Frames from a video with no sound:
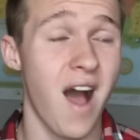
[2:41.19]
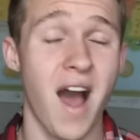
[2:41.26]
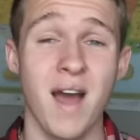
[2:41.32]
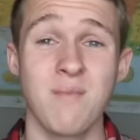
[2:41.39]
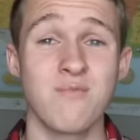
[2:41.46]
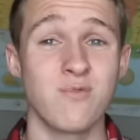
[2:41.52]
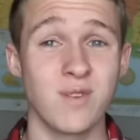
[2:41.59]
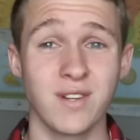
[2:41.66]

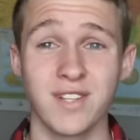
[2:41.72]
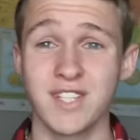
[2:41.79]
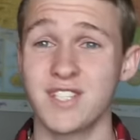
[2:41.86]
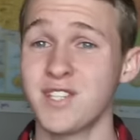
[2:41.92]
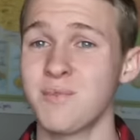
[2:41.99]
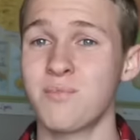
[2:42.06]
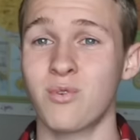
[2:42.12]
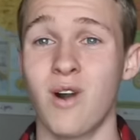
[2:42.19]
I'm really
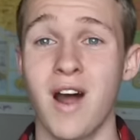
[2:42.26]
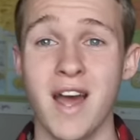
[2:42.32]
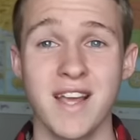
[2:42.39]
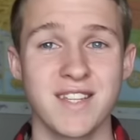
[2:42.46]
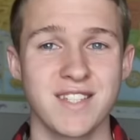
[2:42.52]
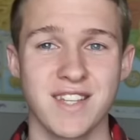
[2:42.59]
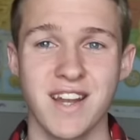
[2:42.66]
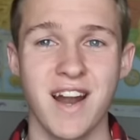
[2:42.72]

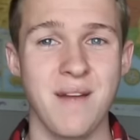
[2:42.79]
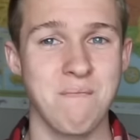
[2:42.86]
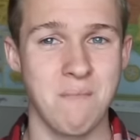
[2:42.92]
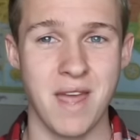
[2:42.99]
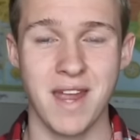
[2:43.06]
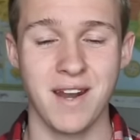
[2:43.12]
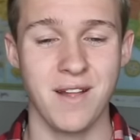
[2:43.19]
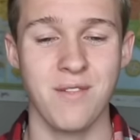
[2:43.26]
surprised that I
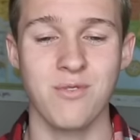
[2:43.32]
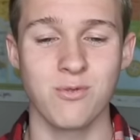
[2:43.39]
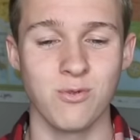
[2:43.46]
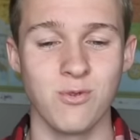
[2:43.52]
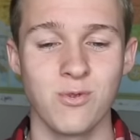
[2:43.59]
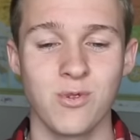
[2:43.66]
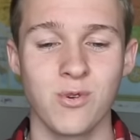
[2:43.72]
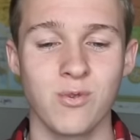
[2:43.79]
made it
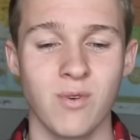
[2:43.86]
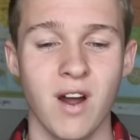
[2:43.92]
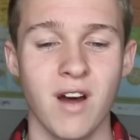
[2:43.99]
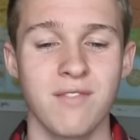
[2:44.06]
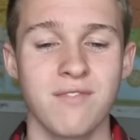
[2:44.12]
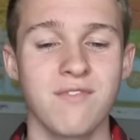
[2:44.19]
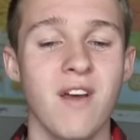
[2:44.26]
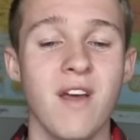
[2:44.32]
through the
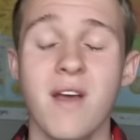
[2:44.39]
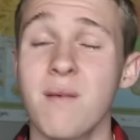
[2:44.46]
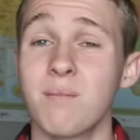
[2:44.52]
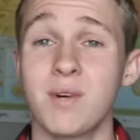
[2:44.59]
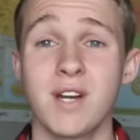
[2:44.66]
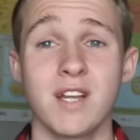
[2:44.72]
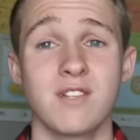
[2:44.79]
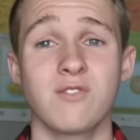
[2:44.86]
rough,
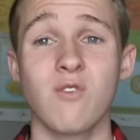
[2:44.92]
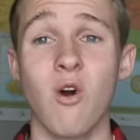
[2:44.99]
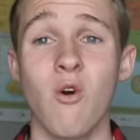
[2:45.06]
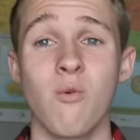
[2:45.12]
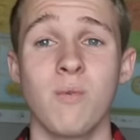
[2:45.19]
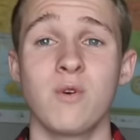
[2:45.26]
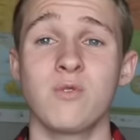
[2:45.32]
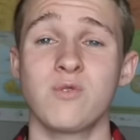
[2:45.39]
but it's
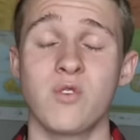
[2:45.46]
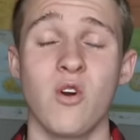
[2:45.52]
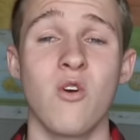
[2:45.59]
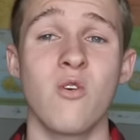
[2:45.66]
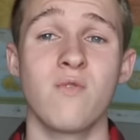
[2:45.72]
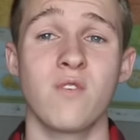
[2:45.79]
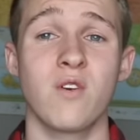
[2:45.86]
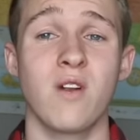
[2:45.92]
almost
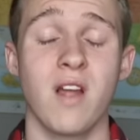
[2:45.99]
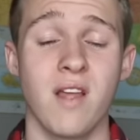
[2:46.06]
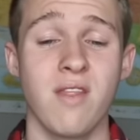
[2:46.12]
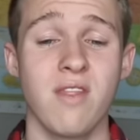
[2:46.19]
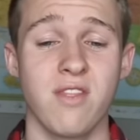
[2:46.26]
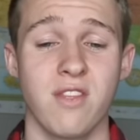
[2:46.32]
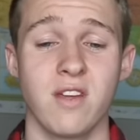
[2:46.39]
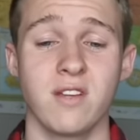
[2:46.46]
over
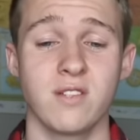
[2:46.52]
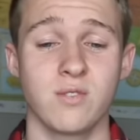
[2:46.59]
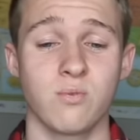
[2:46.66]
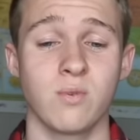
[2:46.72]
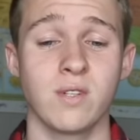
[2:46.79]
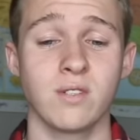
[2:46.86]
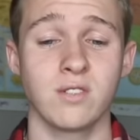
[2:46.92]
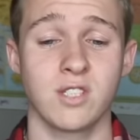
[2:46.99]
and things
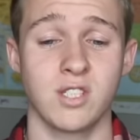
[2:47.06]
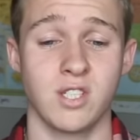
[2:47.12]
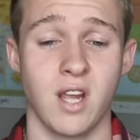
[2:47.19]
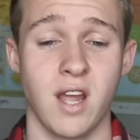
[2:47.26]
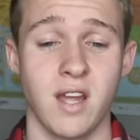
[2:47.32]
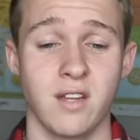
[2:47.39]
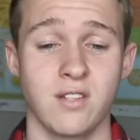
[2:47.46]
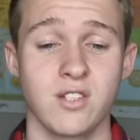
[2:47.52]
will
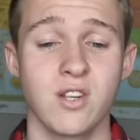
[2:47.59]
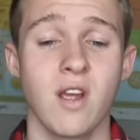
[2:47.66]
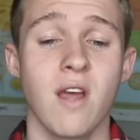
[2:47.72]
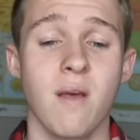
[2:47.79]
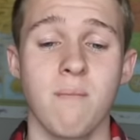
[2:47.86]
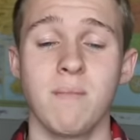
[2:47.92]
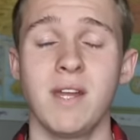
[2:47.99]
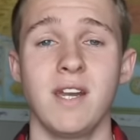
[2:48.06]
change.
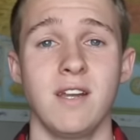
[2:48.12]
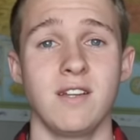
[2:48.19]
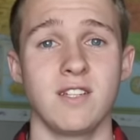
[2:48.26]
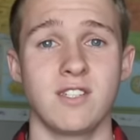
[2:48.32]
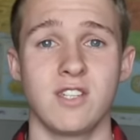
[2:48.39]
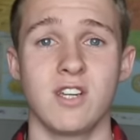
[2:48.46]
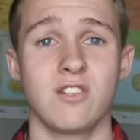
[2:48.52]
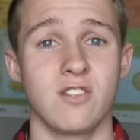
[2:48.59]
Many
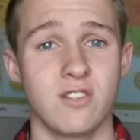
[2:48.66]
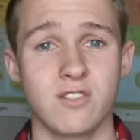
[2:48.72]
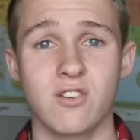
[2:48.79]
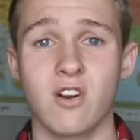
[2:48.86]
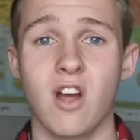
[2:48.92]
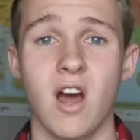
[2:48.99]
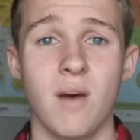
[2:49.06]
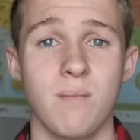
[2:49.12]
decisions
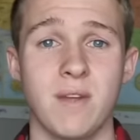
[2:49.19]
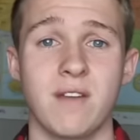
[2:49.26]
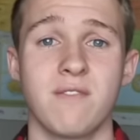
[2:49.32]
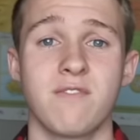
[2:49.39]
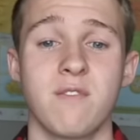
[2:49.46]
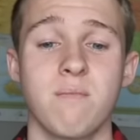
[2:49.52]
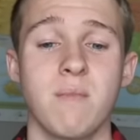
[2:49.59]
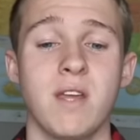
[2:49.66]
are coming
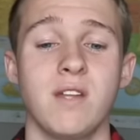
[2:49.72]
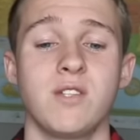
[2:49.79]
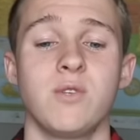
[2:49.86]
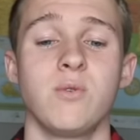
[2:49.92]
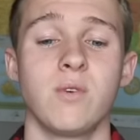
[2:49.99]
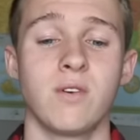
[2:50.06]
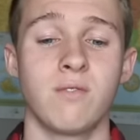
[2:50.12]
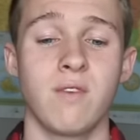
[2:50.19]
for me
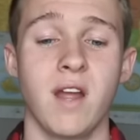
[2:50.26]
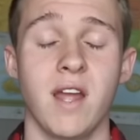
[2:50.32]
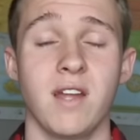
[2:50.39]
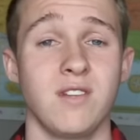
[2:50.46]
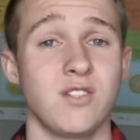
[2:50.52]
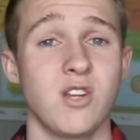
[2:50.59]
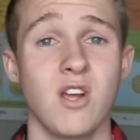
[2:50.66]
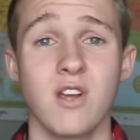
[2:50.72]
to
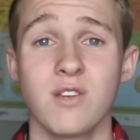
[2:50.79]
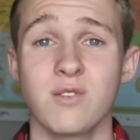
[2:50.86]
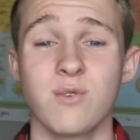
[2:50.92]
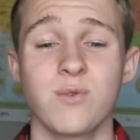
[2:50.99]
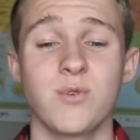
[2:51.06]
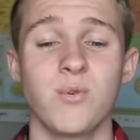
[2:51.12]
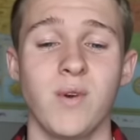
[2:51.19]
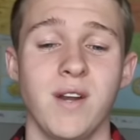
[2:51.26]
arrange.
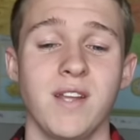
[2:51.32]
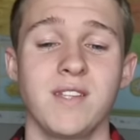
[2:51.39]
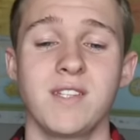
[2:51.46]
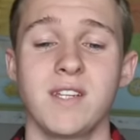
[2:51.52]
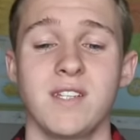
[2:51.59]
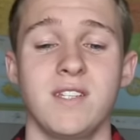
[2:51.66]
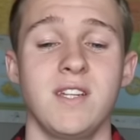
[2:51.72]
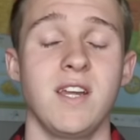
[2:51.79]
So
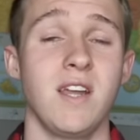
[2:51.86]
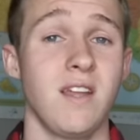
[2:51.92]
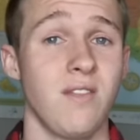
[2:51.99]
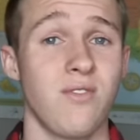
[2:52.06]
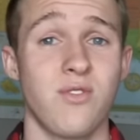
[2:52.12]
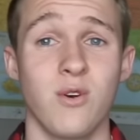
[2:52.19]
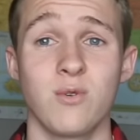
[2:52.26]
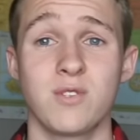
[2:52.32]

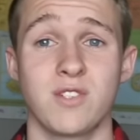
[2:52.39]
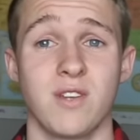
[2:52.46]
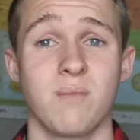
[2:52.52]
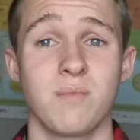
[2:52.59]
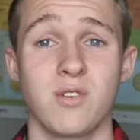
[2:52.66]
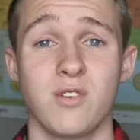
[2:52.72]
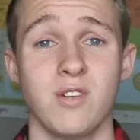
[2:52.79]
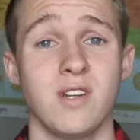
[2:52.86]
2016, though
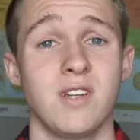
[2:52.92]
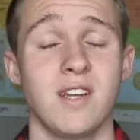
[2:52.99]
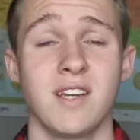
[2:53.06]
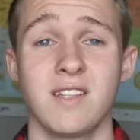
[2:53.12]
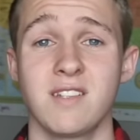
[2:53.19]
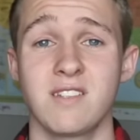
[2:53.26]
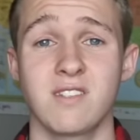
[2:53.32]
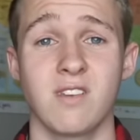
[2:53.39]
some good
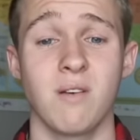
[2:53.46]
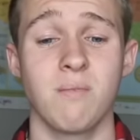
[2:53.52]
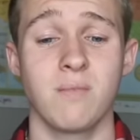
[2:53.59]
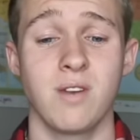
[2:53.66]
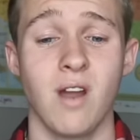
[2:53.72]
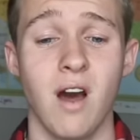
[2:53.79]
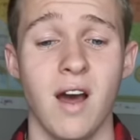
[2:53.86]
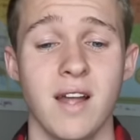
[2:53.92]
and
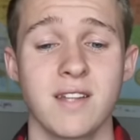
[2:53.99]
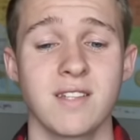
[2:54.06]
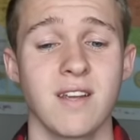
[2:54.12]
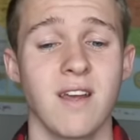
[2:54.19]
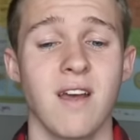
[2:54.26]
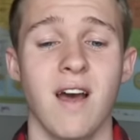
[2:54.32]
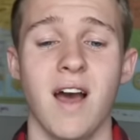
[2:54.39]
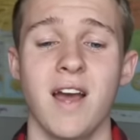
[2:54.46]
some not,
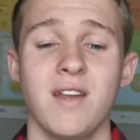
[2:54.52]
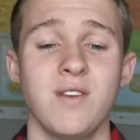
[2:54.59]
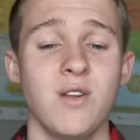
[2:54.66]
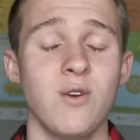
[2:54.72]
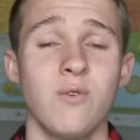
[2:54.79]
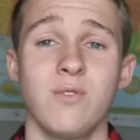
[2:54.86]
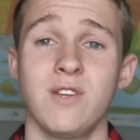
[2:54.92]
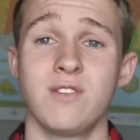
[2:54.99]
I
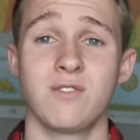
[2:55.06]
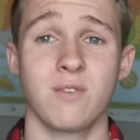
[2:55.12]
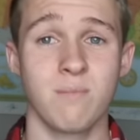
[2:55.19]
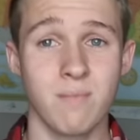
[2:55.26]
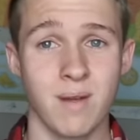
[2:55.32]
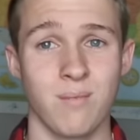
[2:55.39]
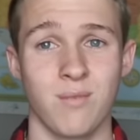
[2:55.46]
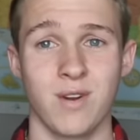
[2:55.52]
know these are
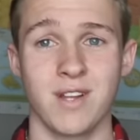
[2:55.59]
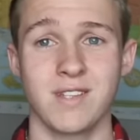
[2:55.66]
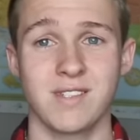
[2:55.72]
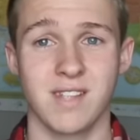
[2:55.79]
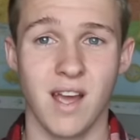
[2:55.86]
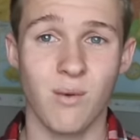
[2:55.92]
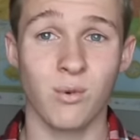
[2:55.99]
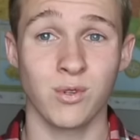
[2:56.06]

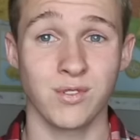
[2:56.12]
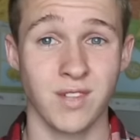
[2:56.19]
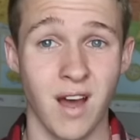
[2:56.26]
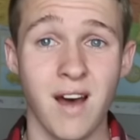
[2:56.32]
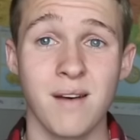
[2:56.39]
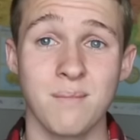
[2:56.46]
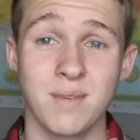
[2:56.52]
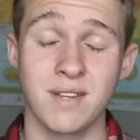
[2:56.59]
memories that will
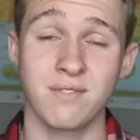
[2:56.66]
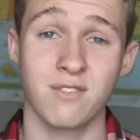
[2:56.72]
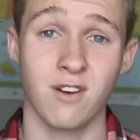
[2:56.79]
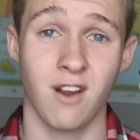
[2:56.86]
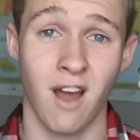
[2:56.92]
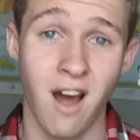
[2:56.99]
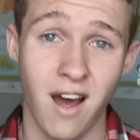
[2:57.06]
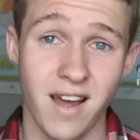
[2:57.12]
not be
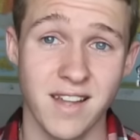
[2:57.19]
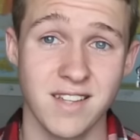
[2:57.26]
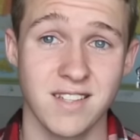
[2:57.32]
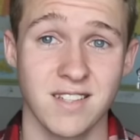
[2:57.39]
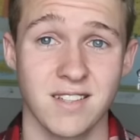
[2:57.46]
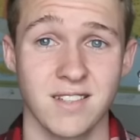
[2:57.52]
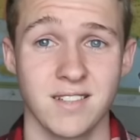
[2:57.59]
forgot.